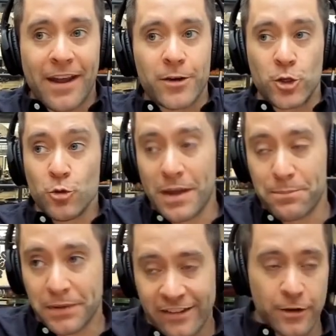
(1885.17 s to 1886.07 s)
Now you might
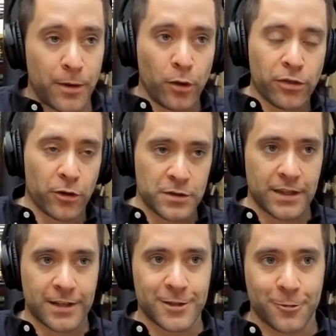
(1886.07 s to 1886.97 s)
believe in both those
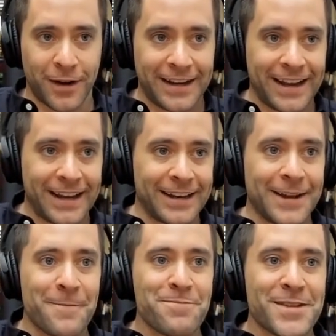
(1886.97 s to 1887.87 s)
things, right? And
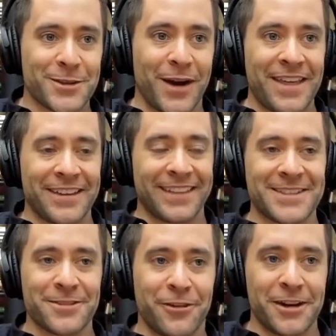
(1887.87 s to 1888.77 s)
so I think
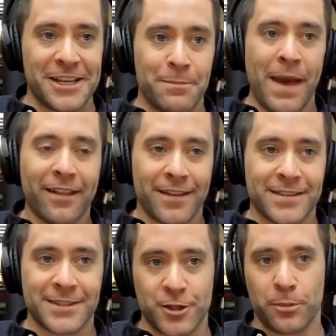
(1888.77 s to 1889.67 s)
that's a funny
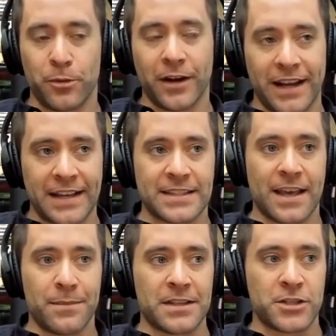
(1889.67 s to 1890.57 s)
balance. And to your point, I guess
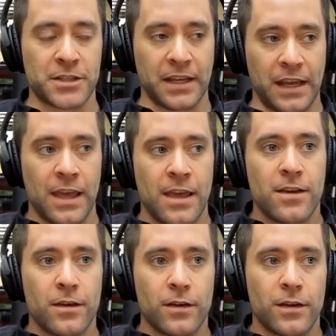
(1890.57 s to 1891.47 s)
that means just like
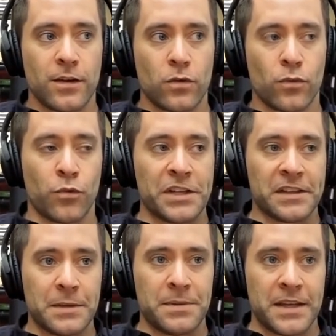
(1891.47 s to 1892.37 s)

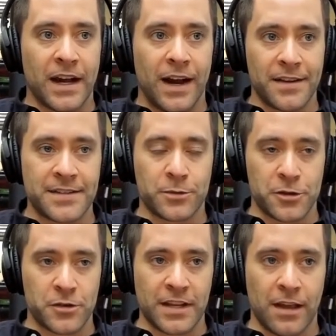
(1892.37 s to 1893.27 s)
really being honest with
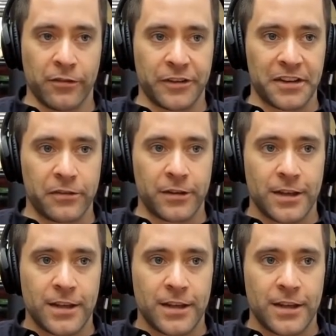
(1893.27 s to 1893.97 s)
yourself of